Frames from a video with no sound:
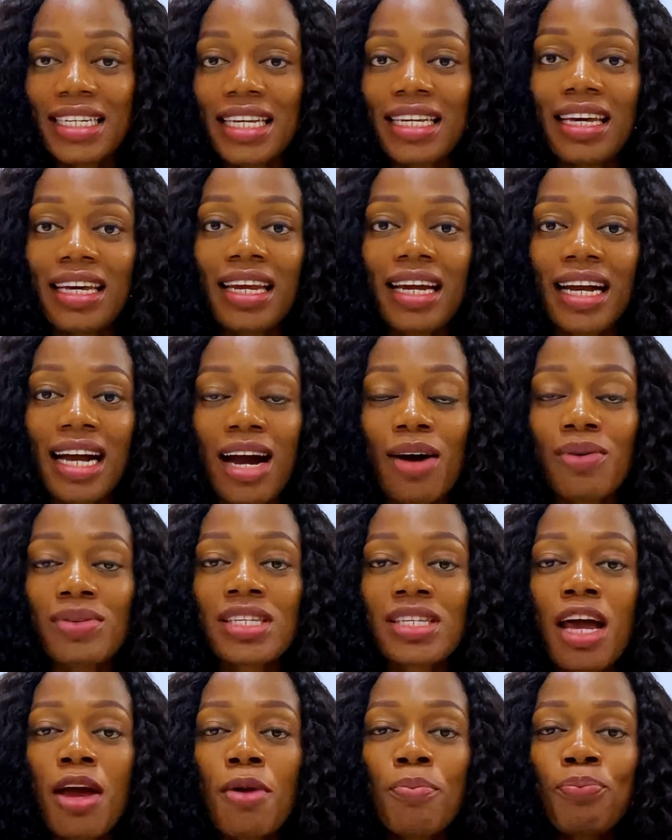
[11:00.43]
in an account
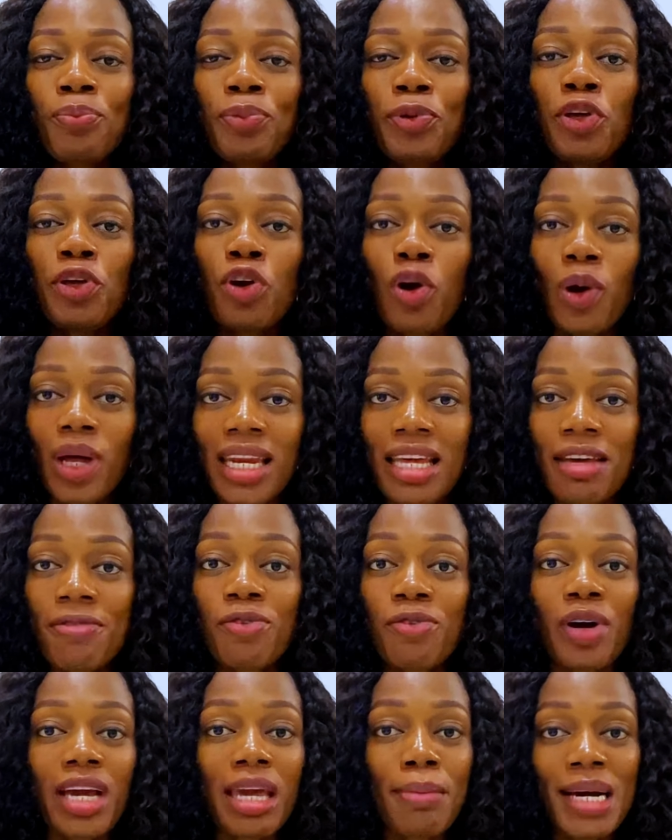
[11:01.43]
purely
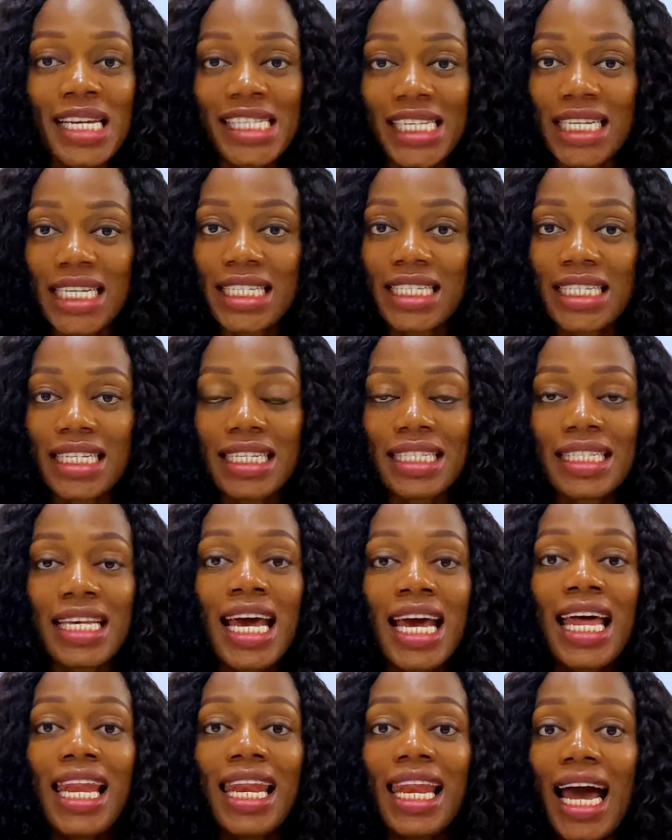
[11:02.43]
for emergencies
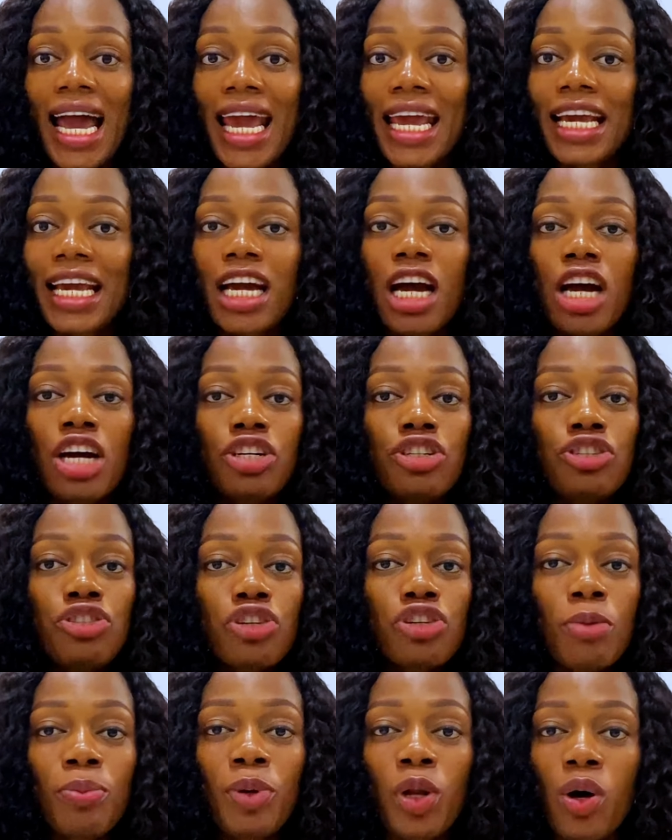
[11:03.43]
like
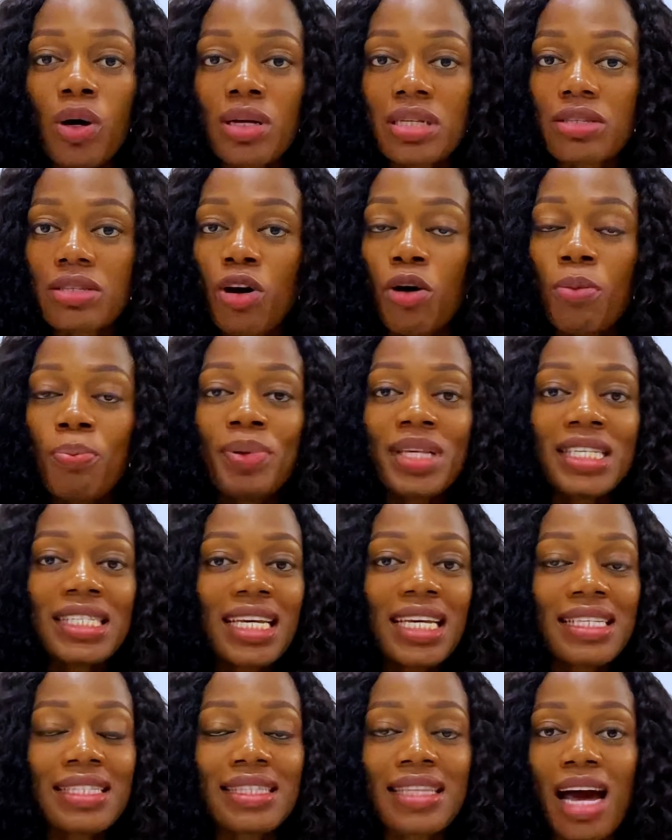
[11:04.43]
job loss or
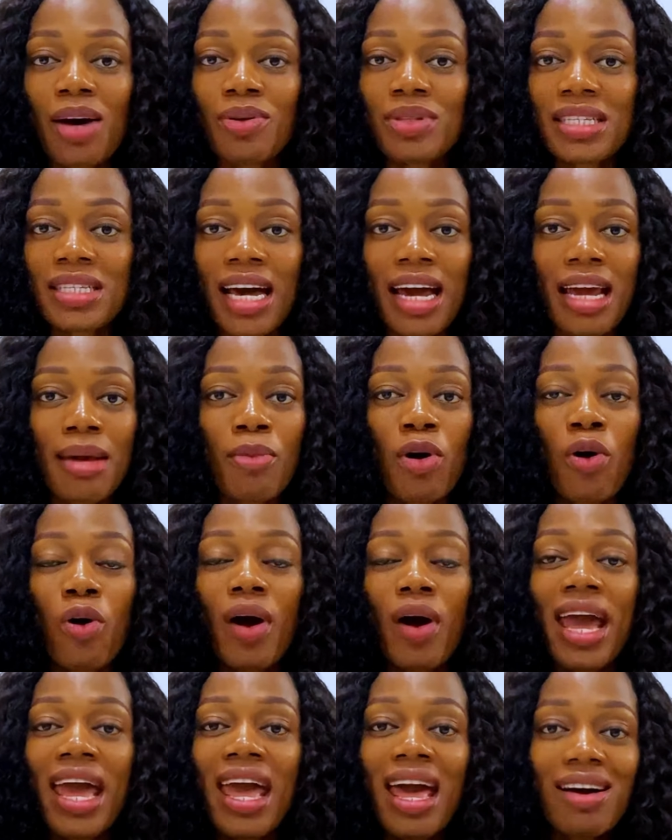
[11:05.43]
business downtime or
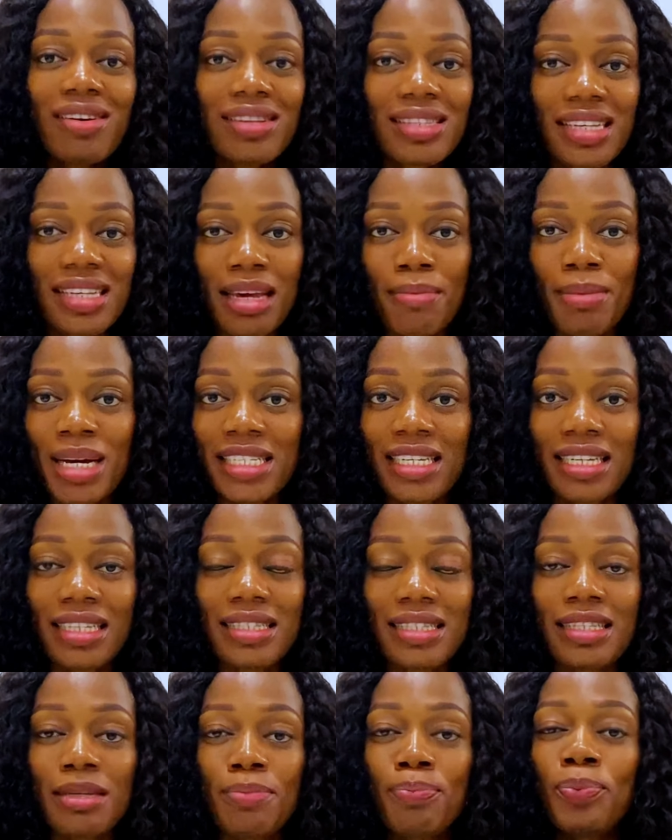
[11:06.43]
health
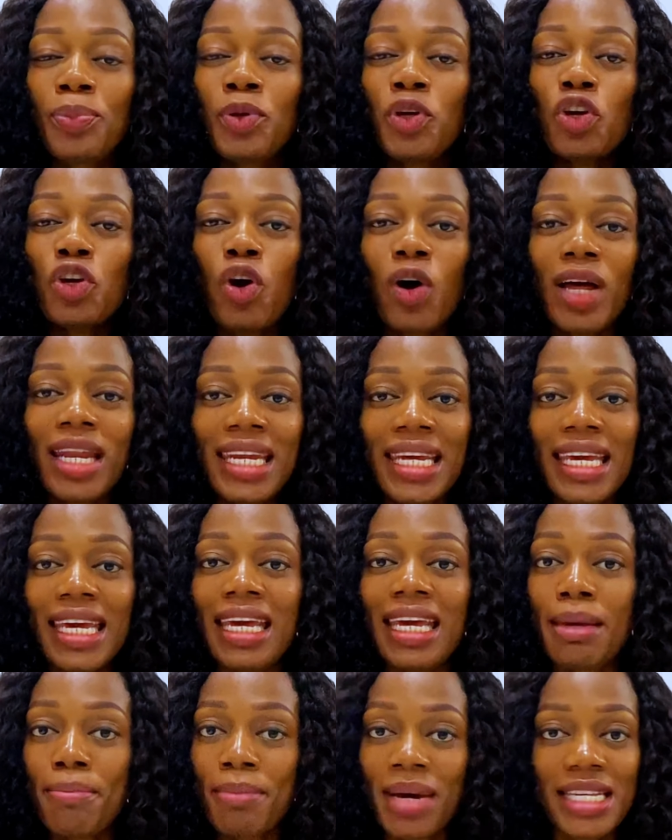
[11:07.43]
emergency, purely
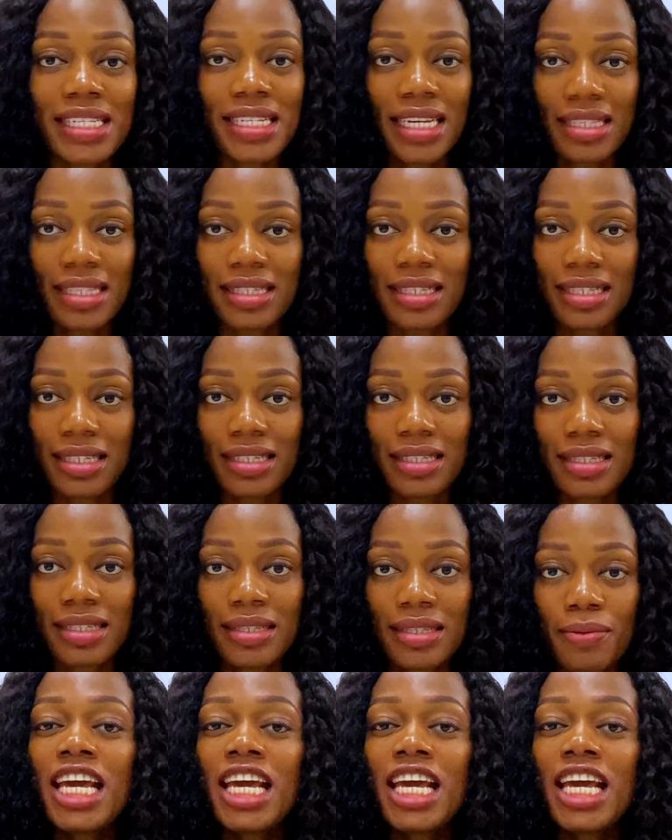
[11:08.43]
emergencies.